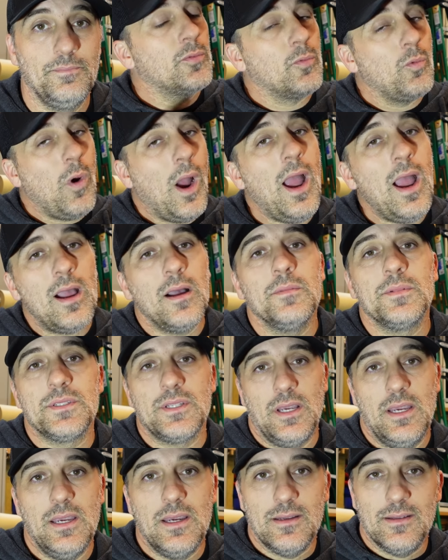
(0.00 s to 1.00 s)
why I'm
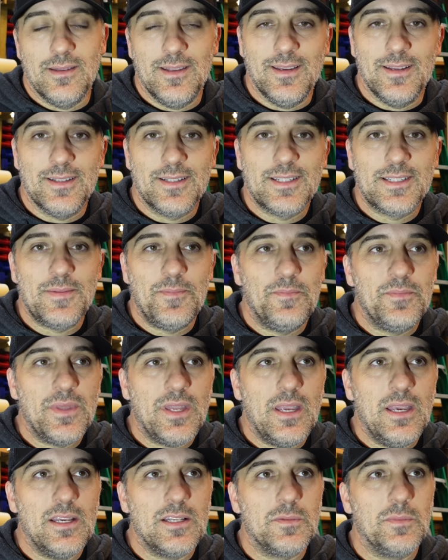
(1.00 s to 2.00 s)
saying this
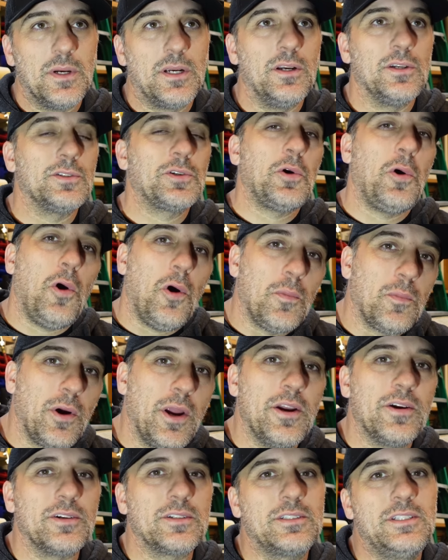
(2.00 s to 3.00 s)
is because
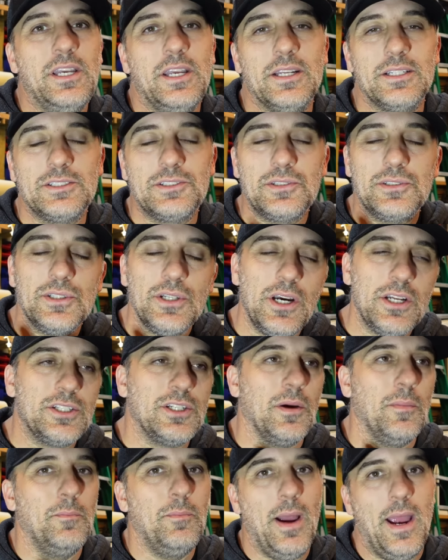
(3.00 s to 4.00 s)
carburetors get such
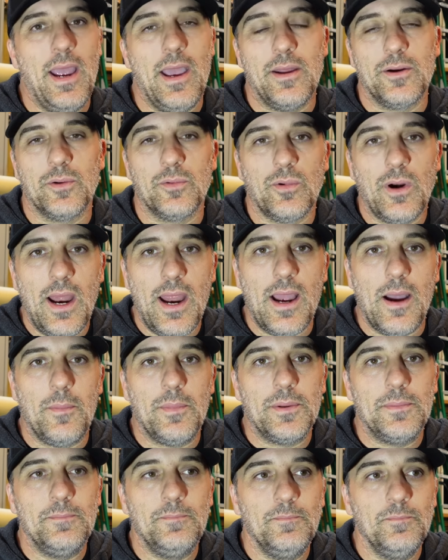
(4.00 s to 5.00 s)
a bad rap.